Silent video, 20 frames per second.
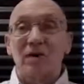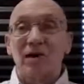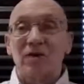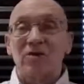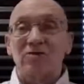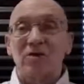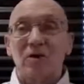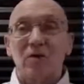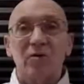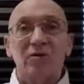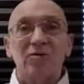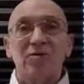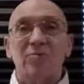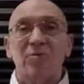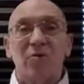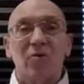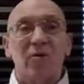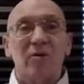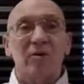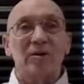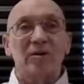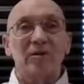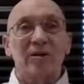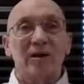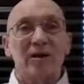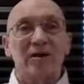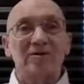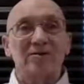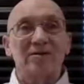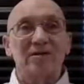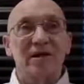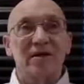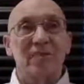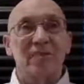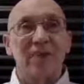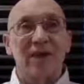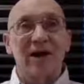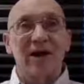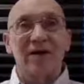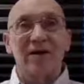It's always appropriate to take a step
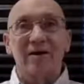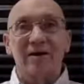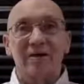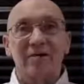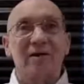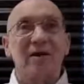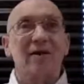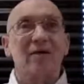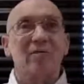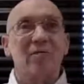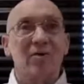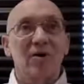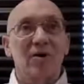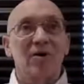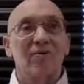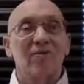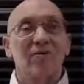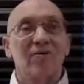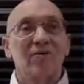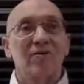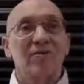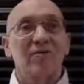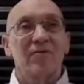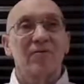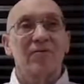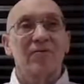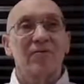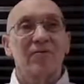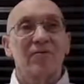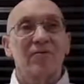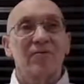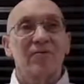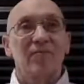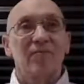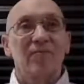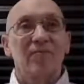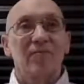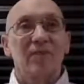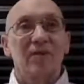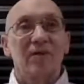back and take a breath.
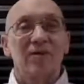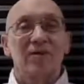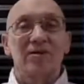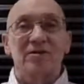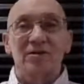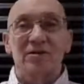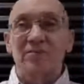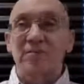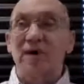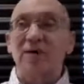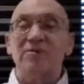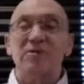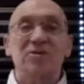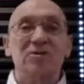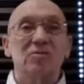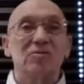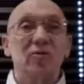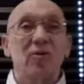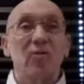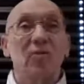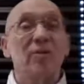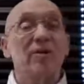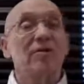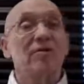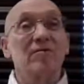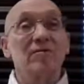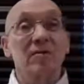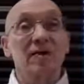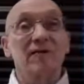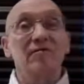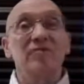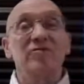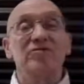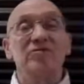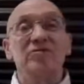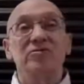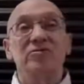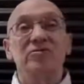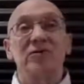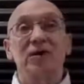Sometimes it's appropriate to leave the
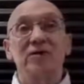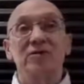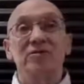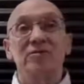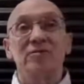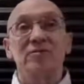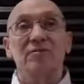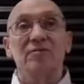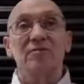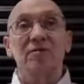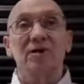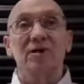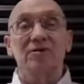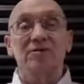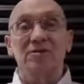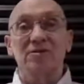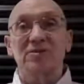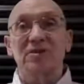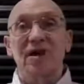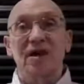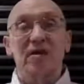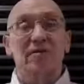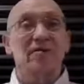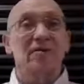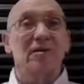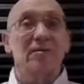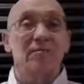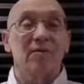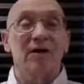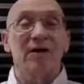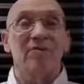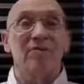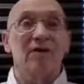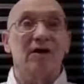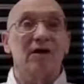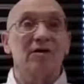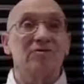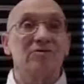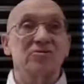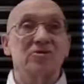situation because it might have
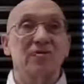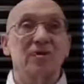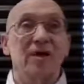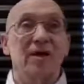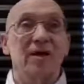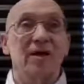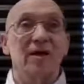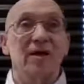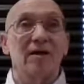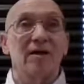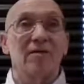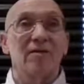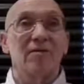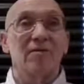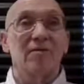gotten so out of hand.